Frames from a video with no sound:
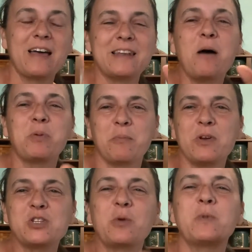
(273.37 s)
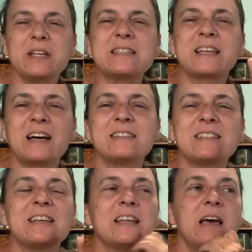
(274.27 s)
not permission, we discussed
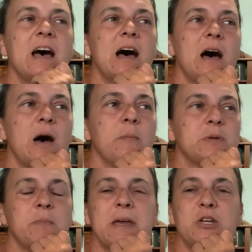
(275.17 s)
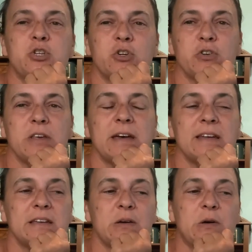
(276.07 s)
it um, to make sure
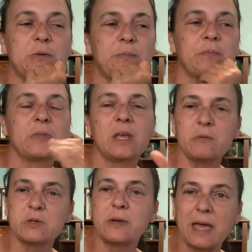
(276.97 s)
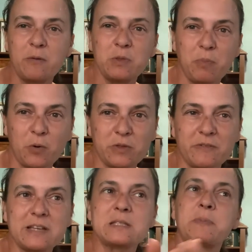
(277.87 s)
that um, it was okay with both of
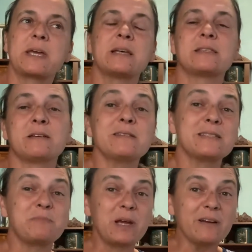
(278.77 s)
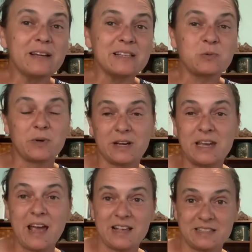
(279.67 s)
us because there's periods where
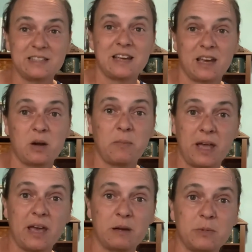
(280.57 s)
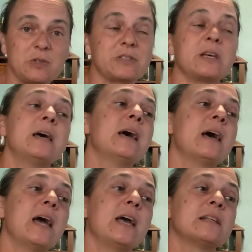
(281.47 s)
he has to take care of my animals.
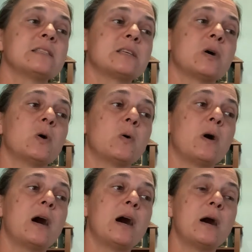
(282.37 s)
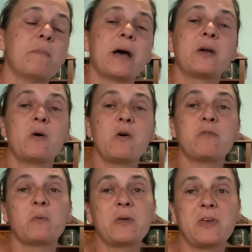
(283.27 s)
And so um, I go
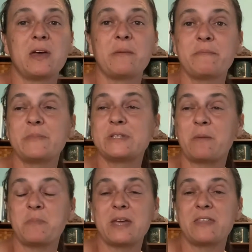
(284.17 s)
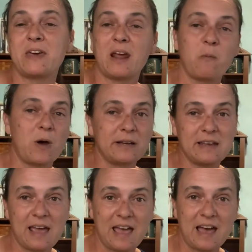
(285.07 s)
over with him something that I want
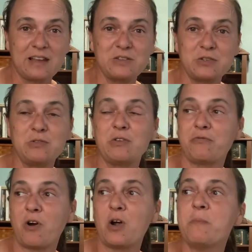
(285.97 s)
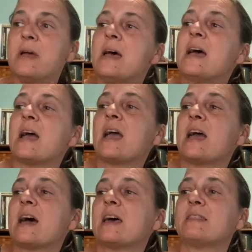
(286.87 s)
to add to the farm,
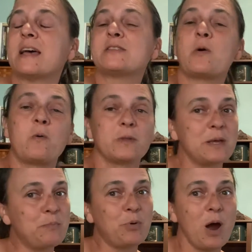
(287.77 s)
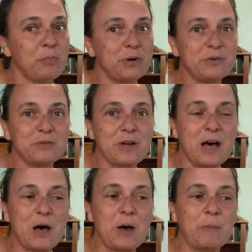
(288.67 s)
and that's only proper.
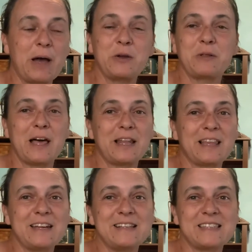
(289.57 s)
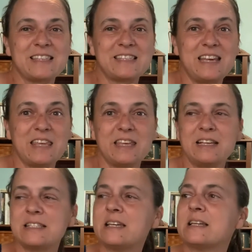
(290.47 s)
Um, I know a lot of ladies that sneak
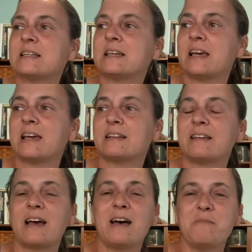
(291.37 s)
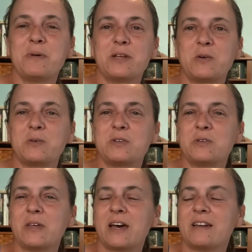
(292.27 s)
things in, and I've been known to
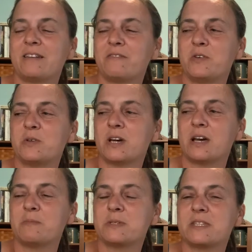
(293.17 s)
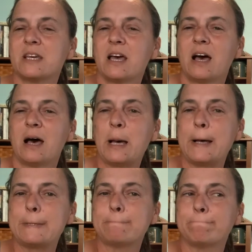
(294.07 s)
do that a few times
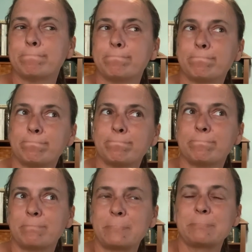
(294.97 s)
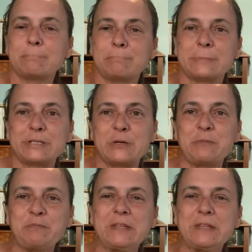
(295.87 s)
um, so